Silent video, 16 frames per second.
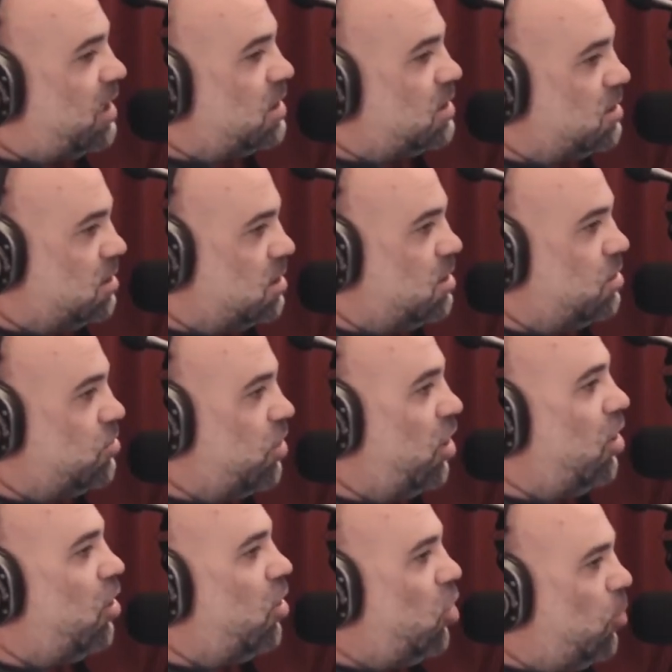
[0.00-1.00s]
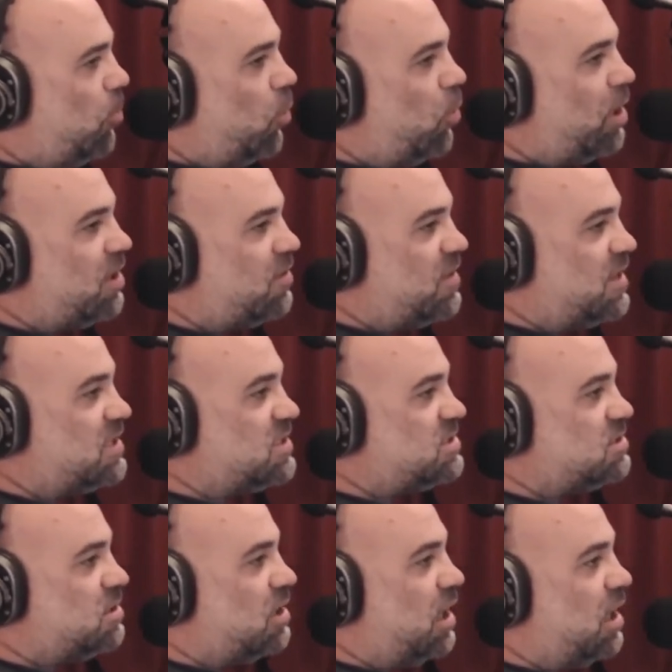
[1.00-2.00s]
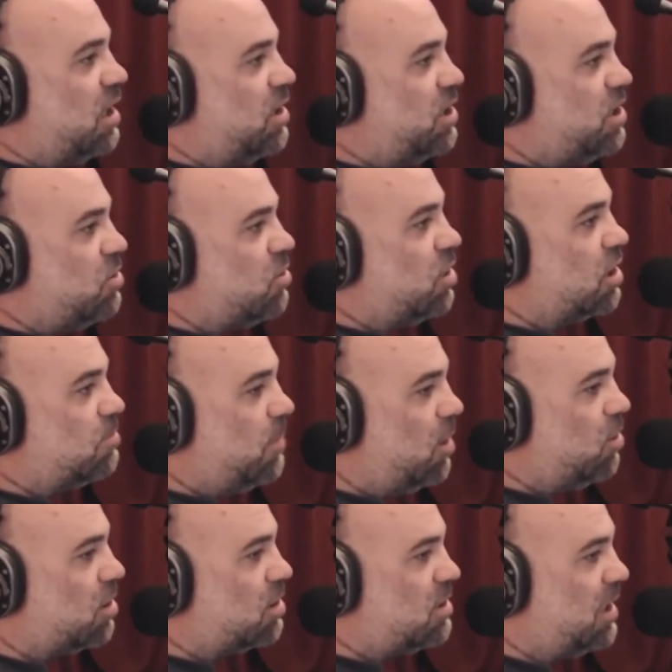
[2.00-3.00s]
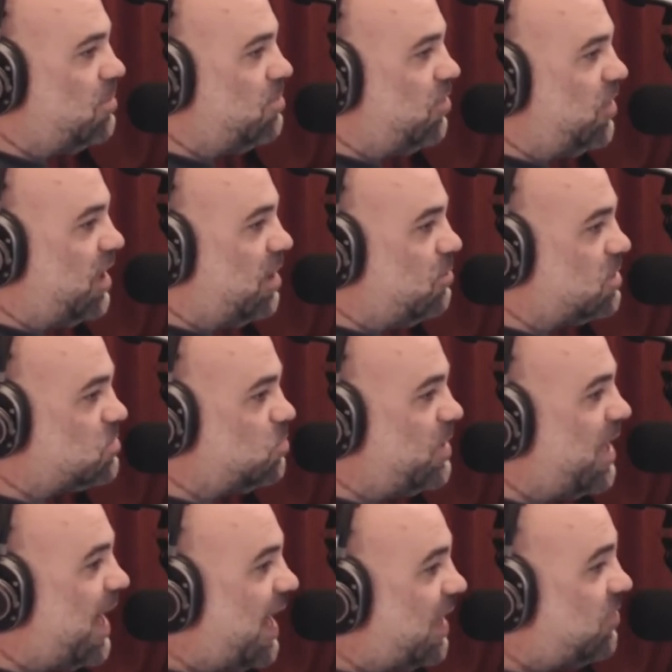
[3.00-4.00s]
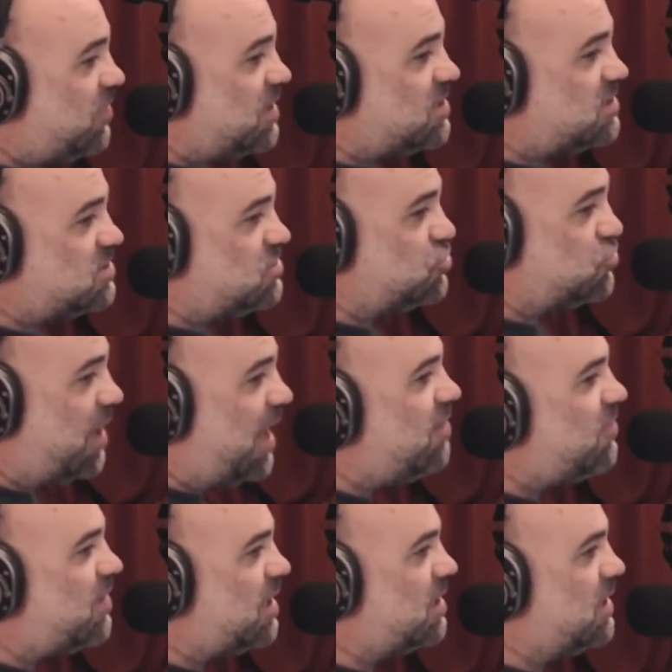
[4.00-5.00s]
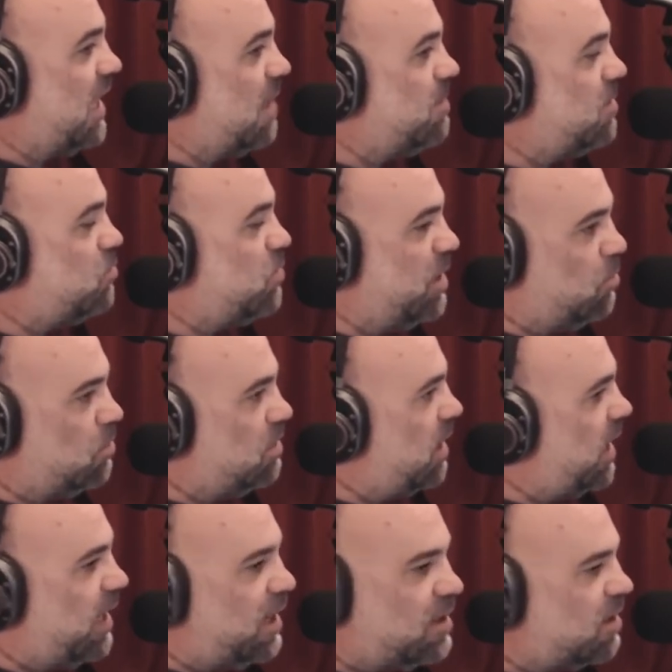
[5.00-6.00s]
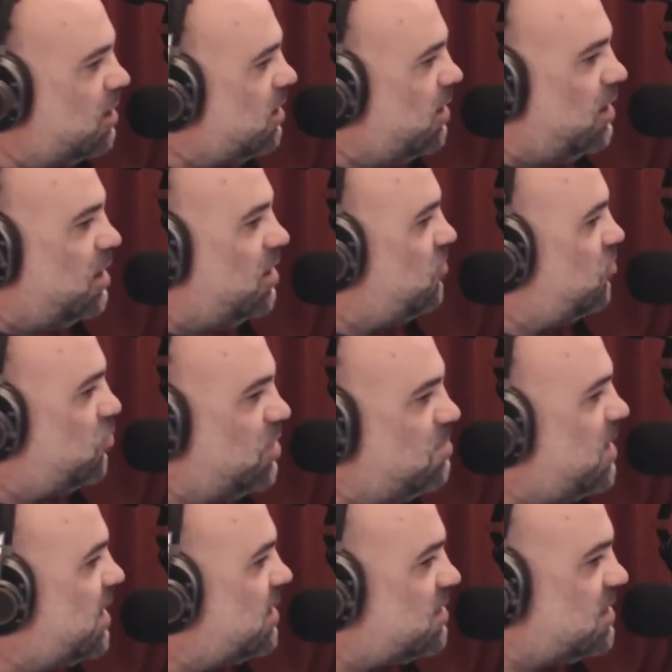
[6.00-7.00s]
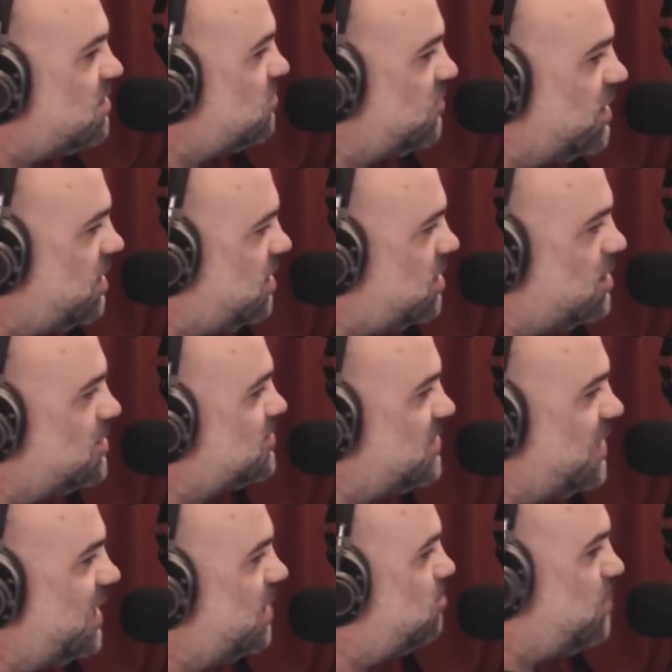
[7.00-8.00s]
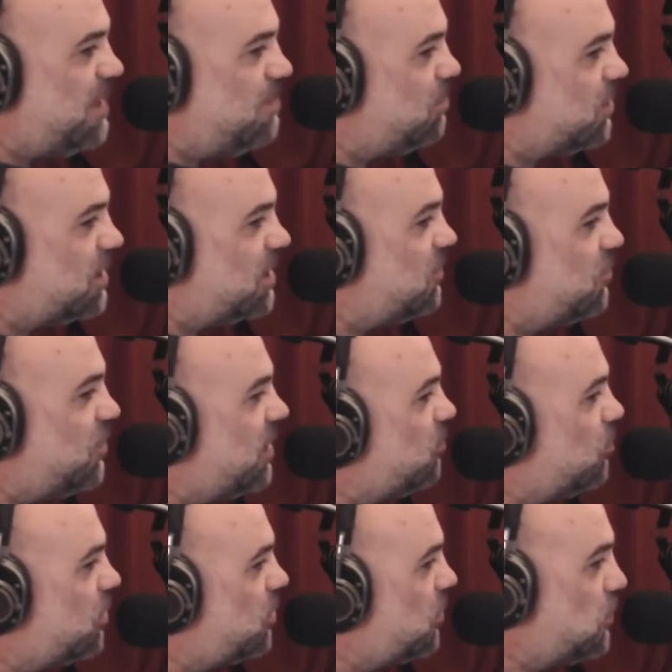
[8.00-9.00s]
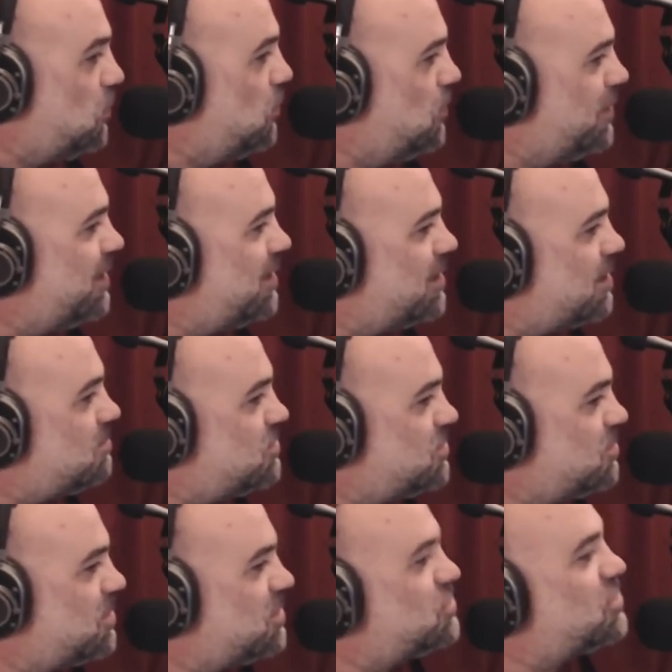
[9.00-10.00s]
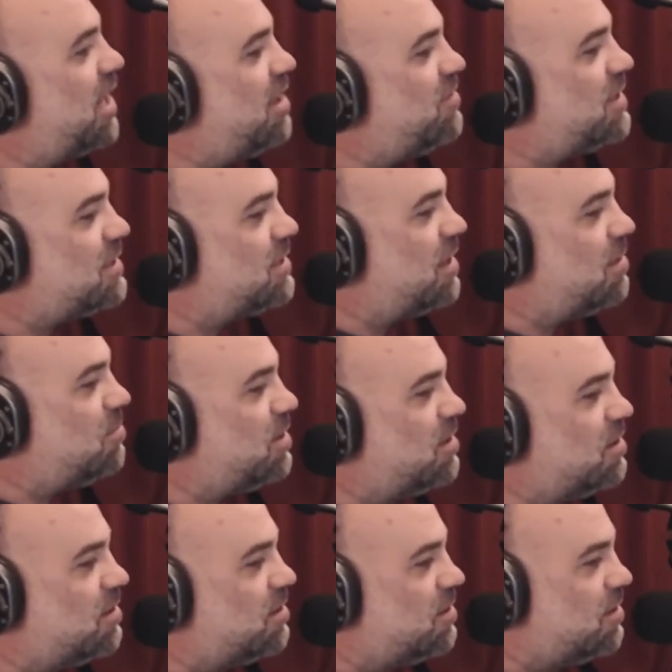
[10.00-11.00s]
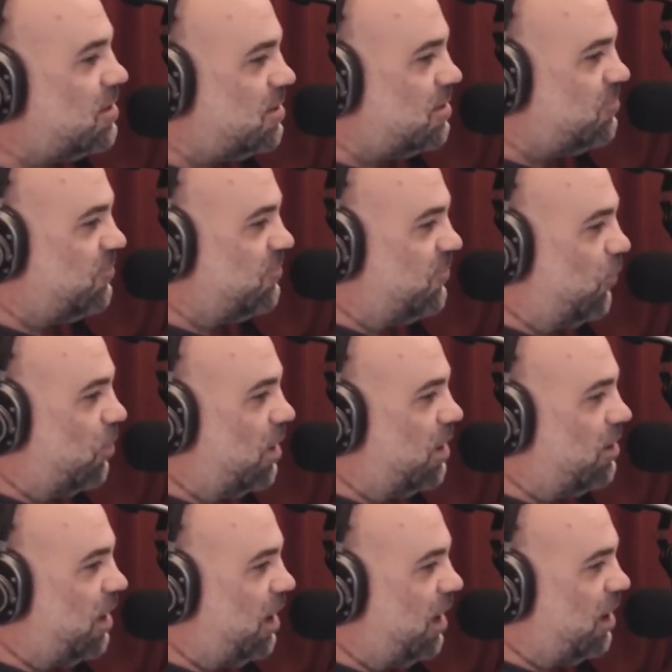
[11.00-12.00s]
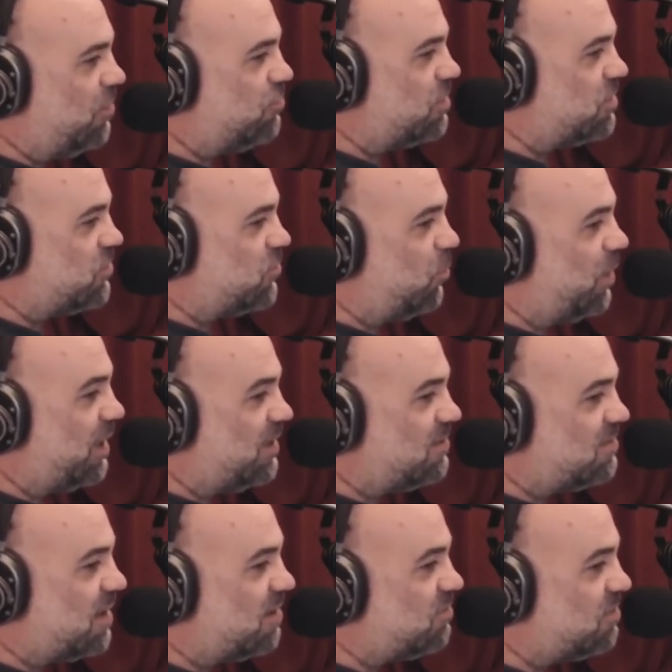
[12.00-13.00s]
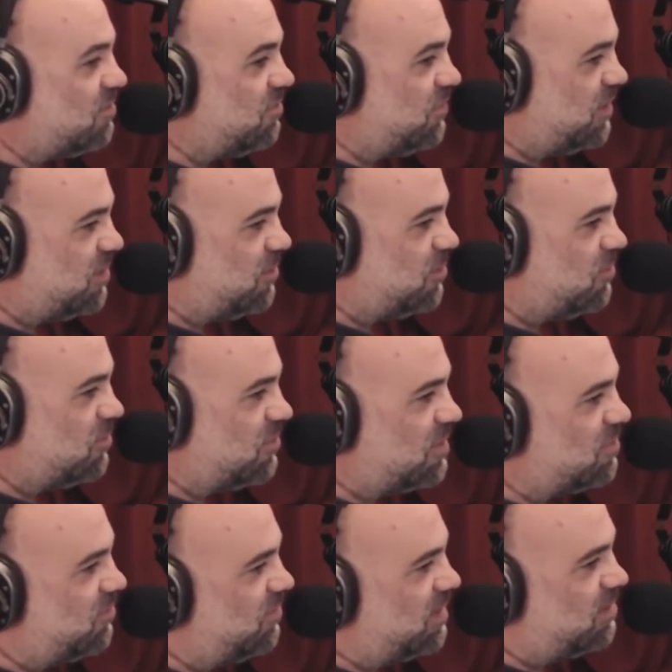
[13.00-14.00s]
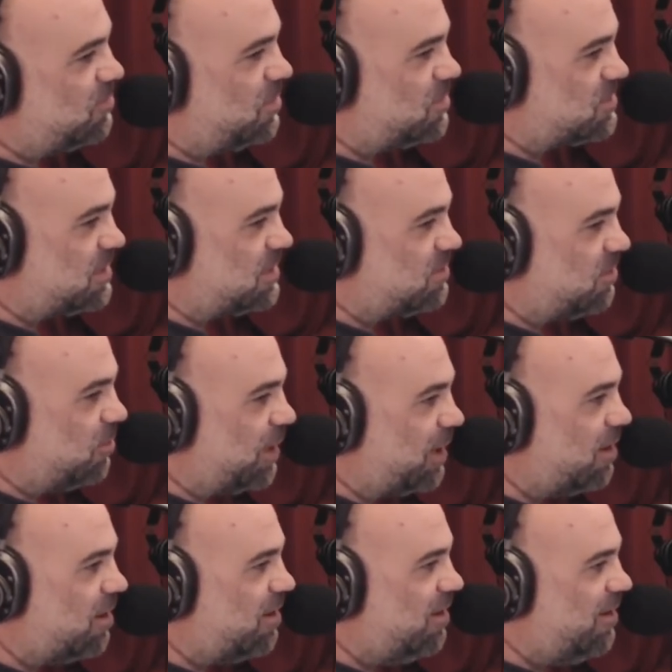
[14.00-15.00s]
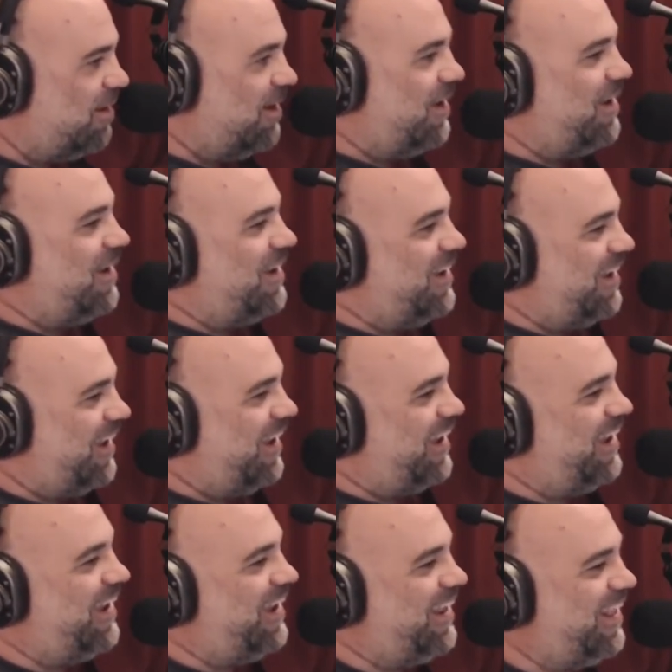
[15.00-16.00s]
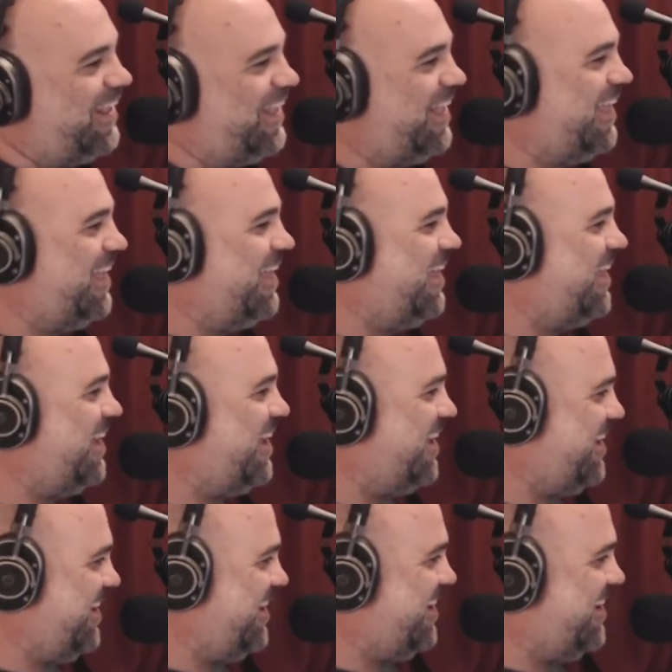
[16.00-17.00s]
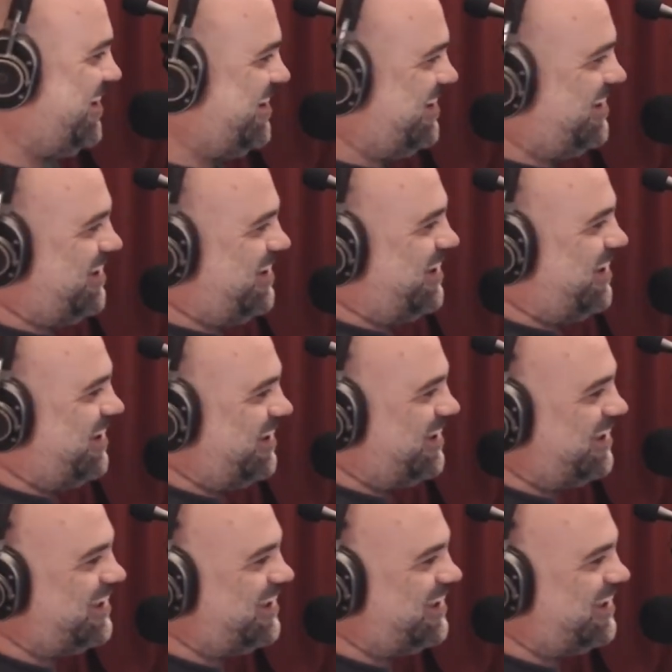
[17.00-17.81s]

somewhere else. The whole point of this uh, New York Motor Club thing was yeah. we had this driving club and we were like, if we make these videos, like people are gonna think we're cool and come do our driving club. Yeah, four hundred, one hundred twenty-seven wow. views. Fuck, fucking, what was I doing? It's, um, it's uh, isn't it incredible how things change?